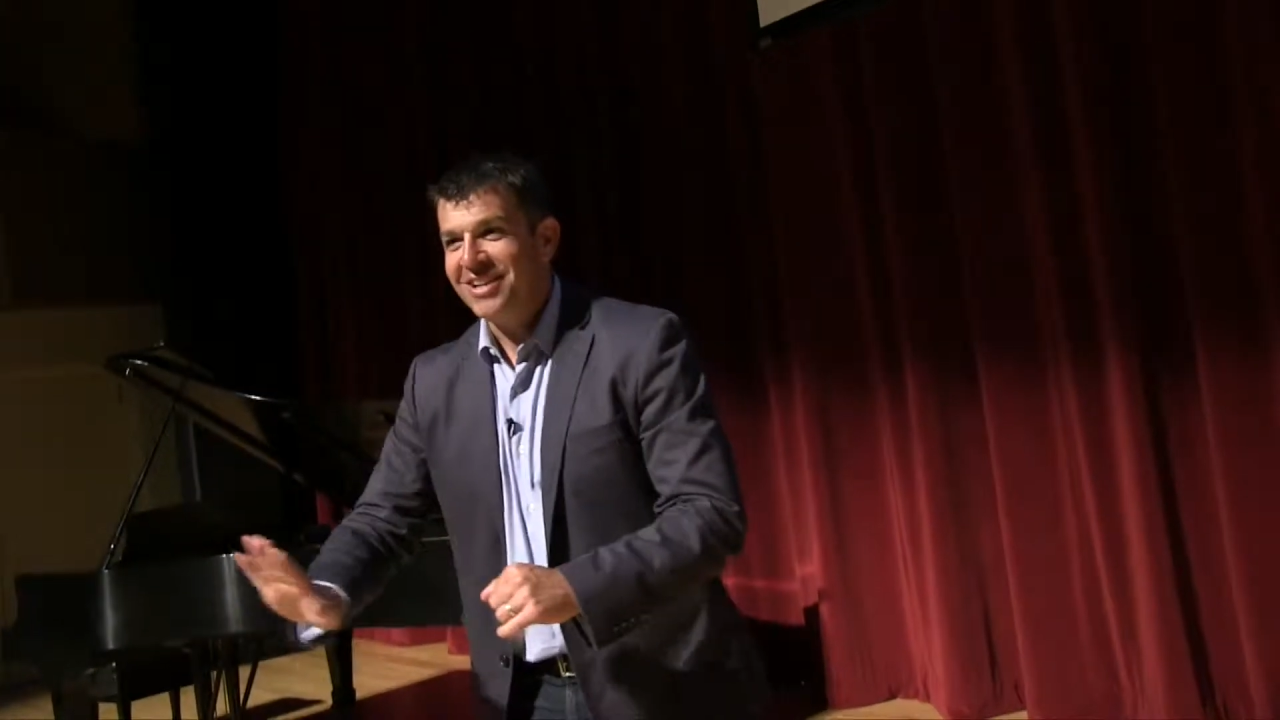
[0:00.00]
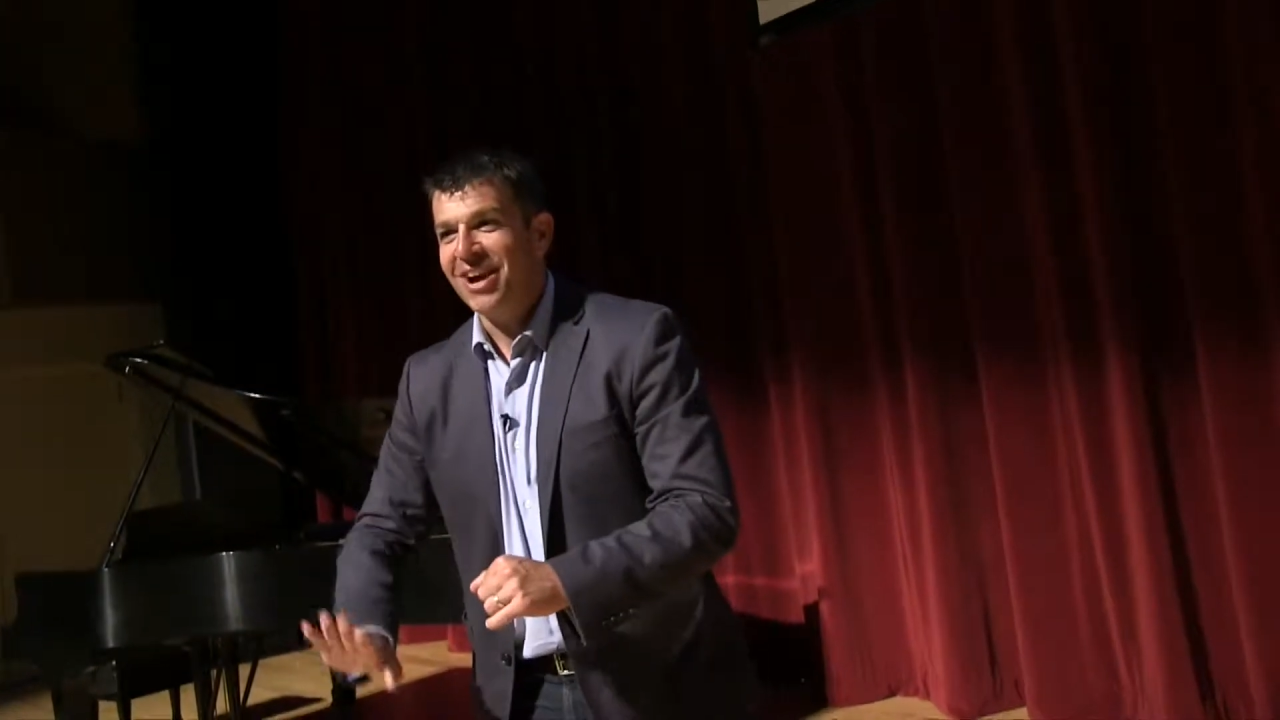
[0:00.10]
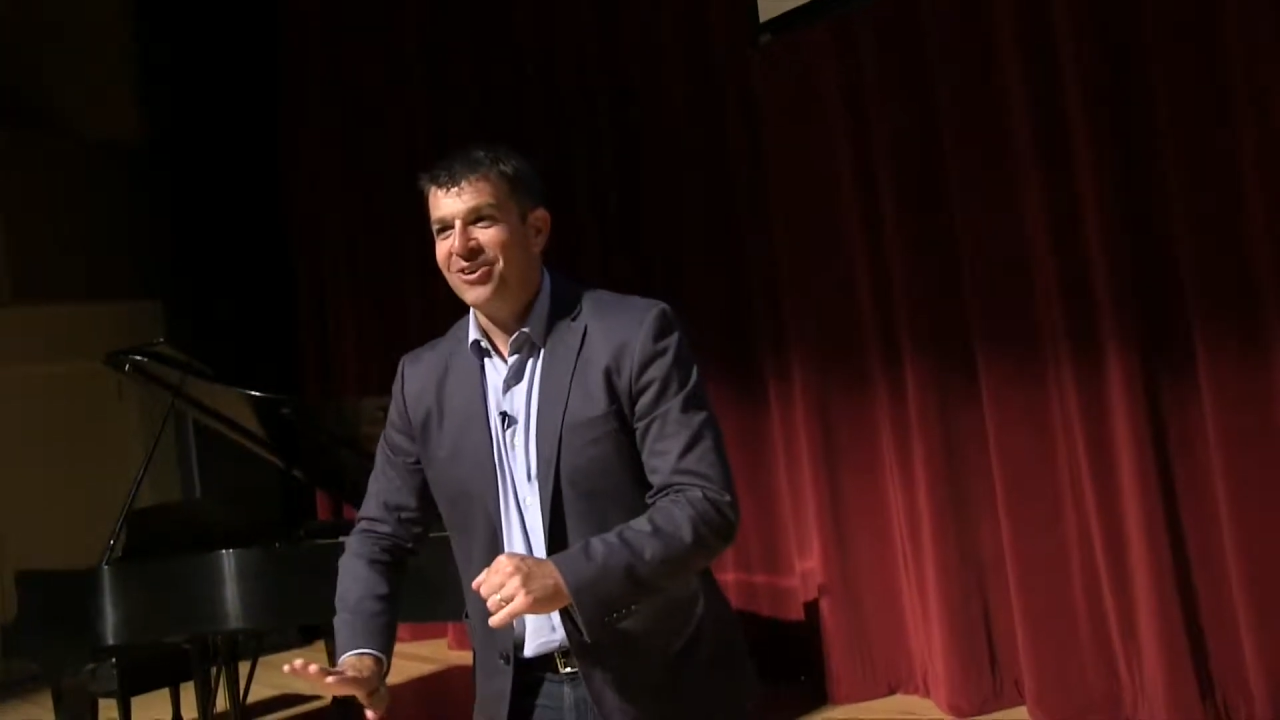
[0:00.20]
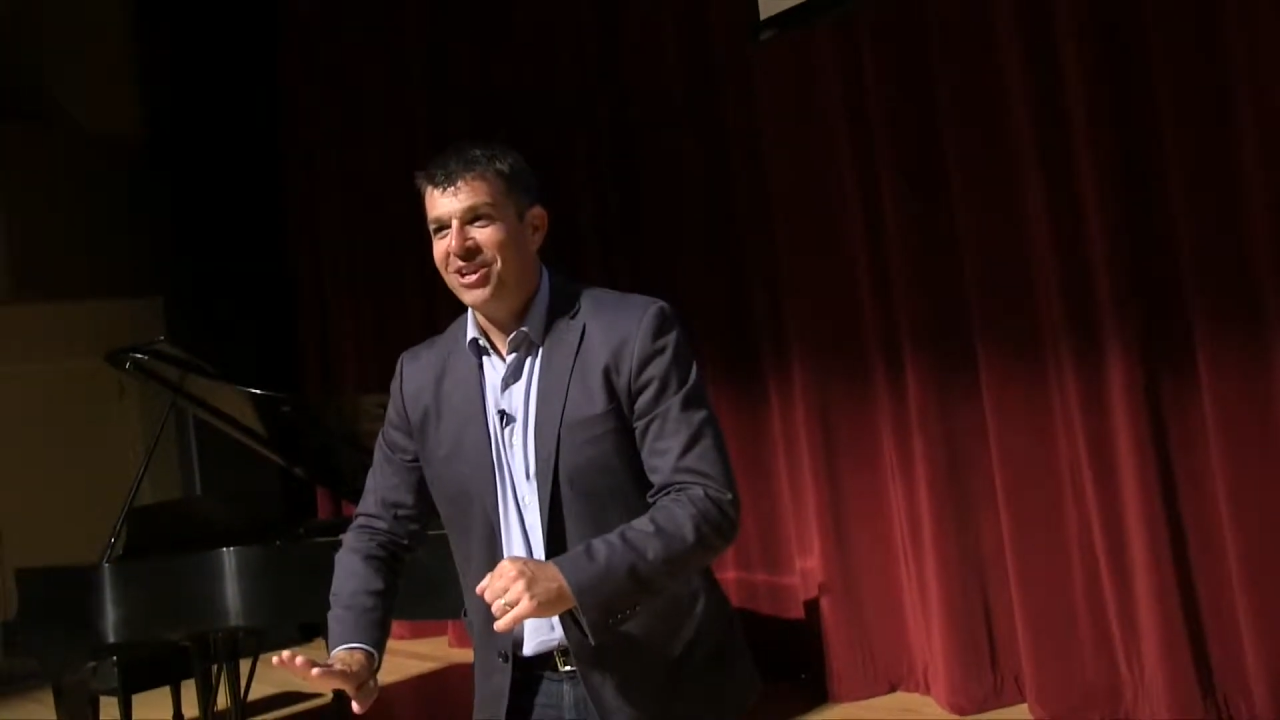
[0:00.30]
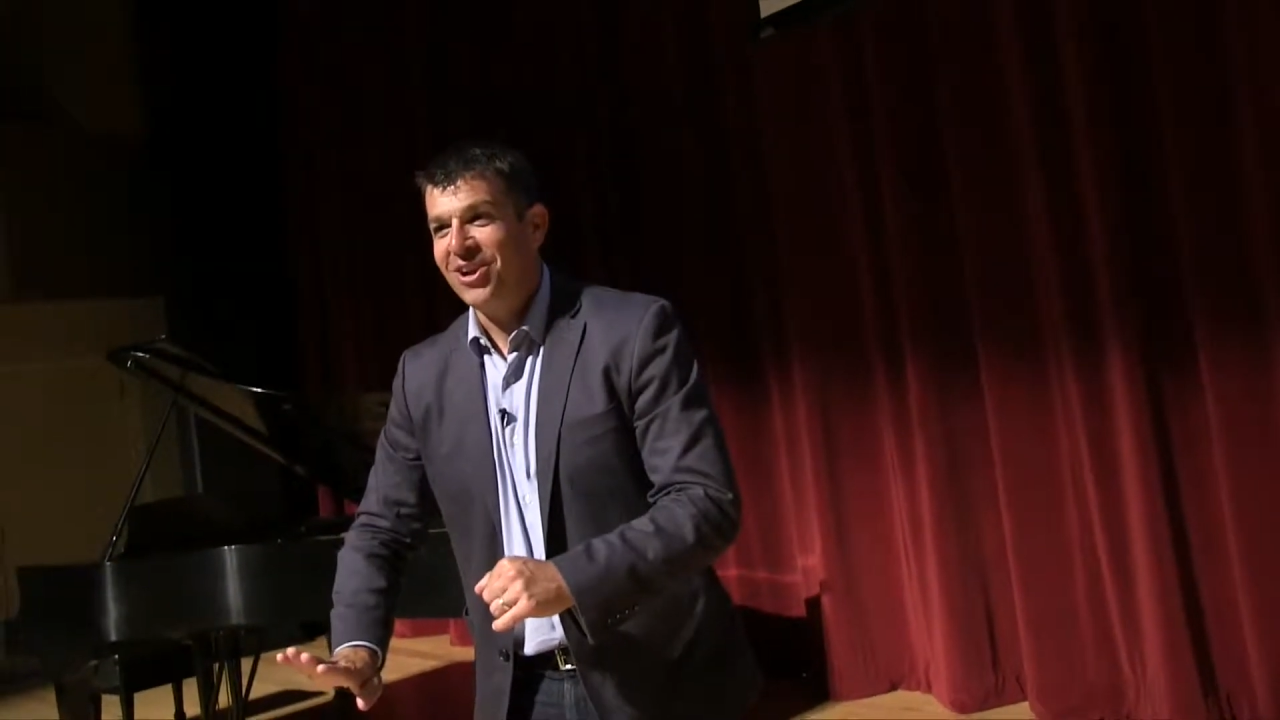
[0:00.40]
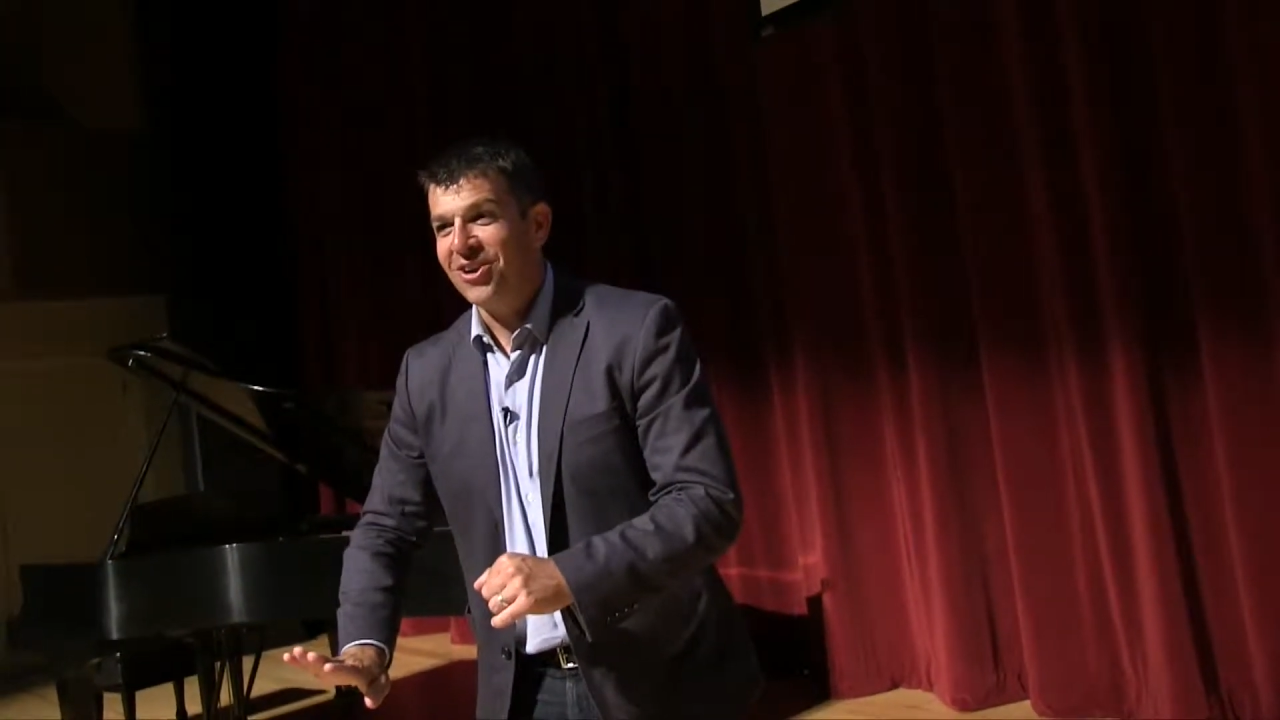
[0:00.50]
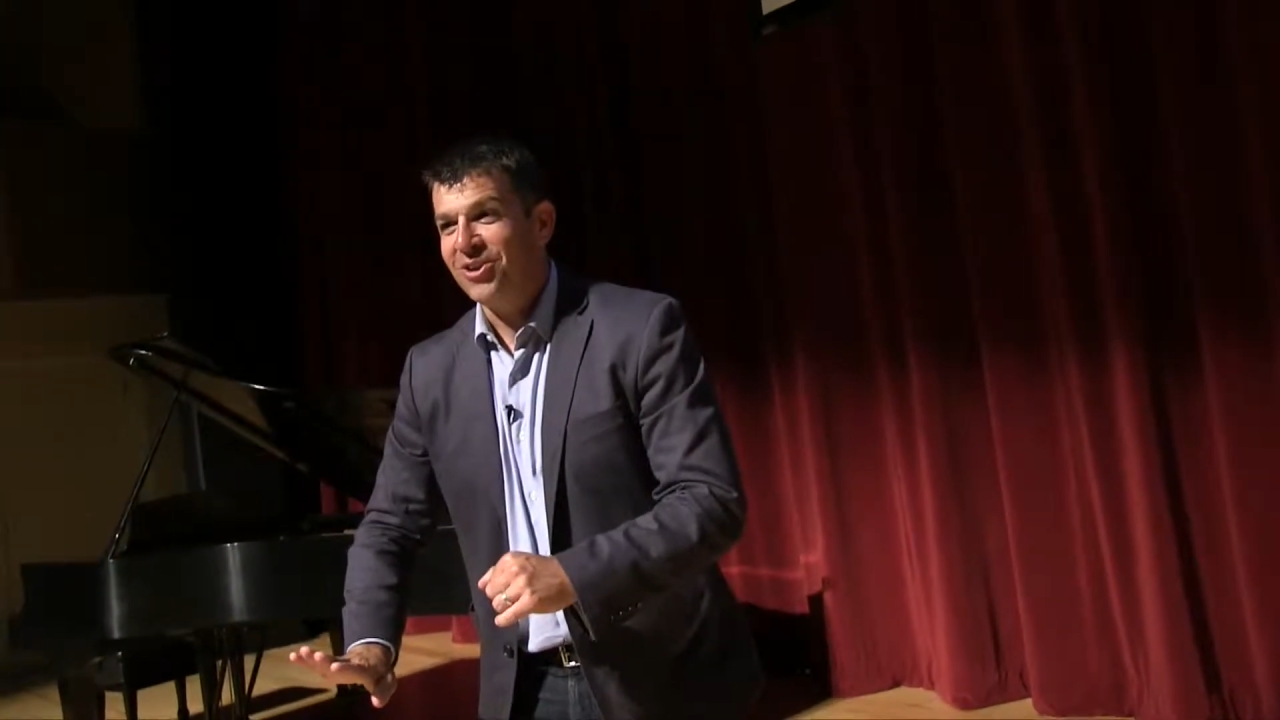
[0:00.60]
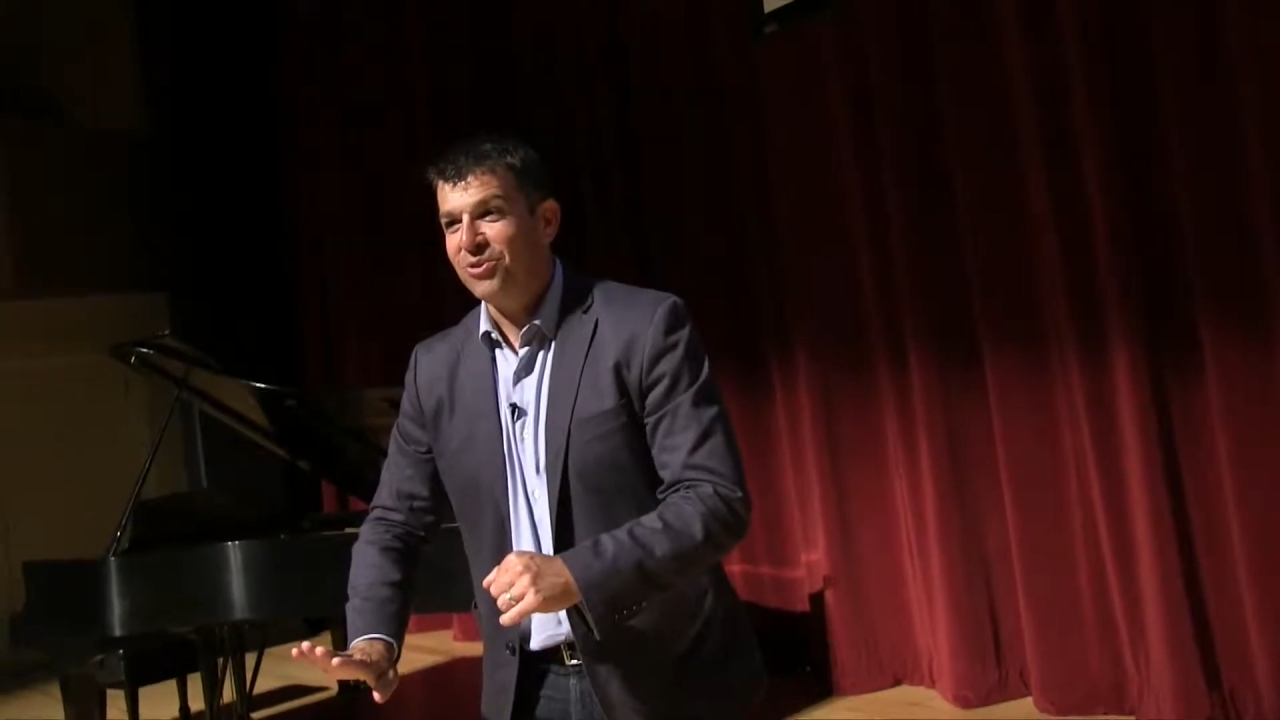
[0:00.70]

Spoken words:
down here you